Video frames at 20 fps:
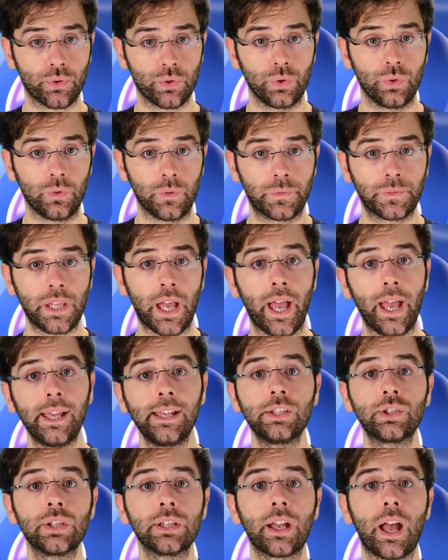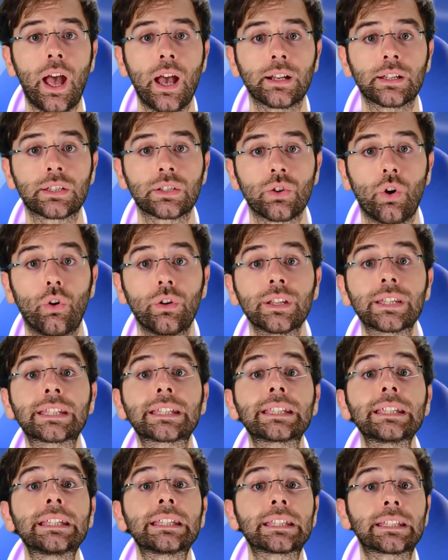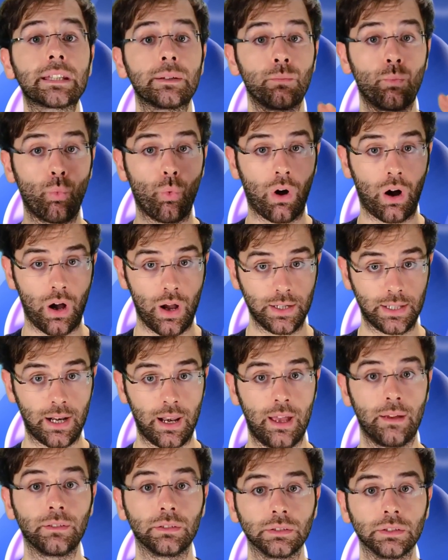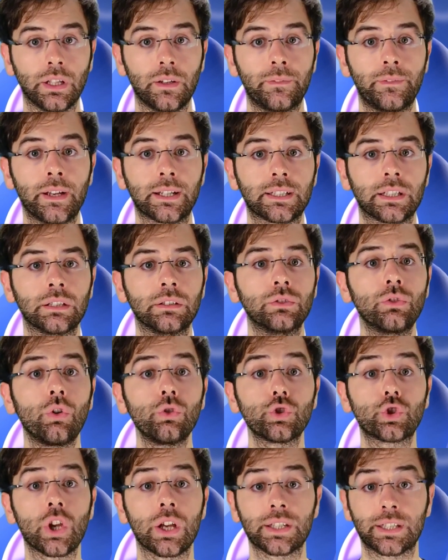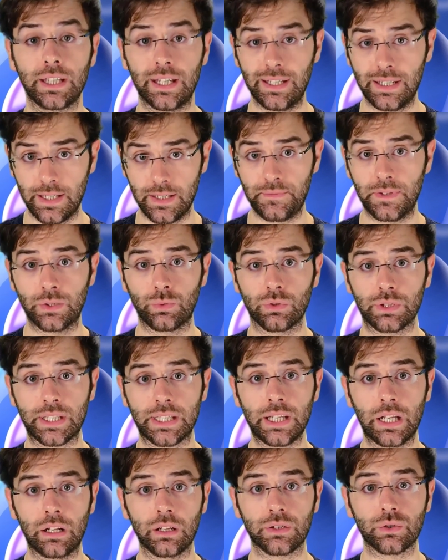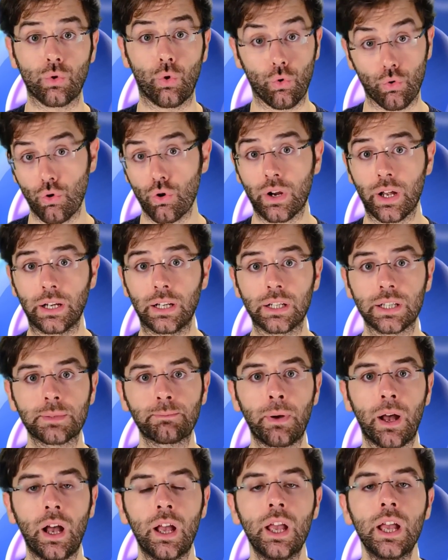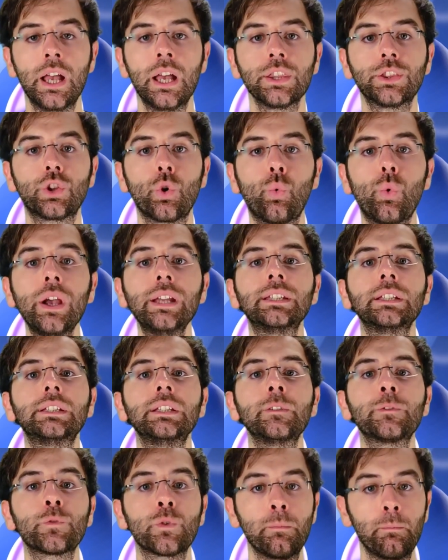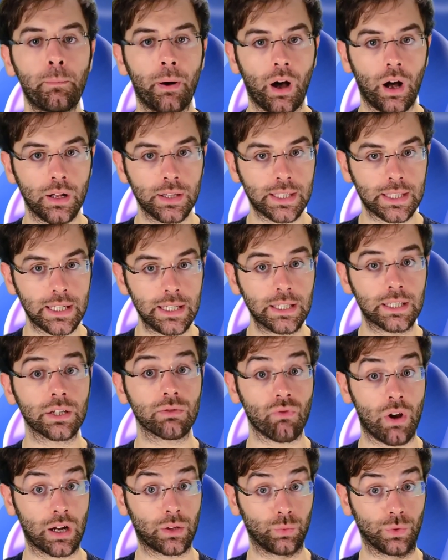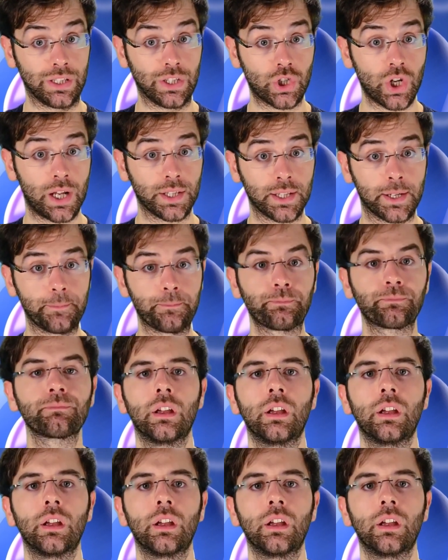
proof that aging acts on a system-wide level, affecting not just individual cells or organelles, but the way the different parts interact with each other.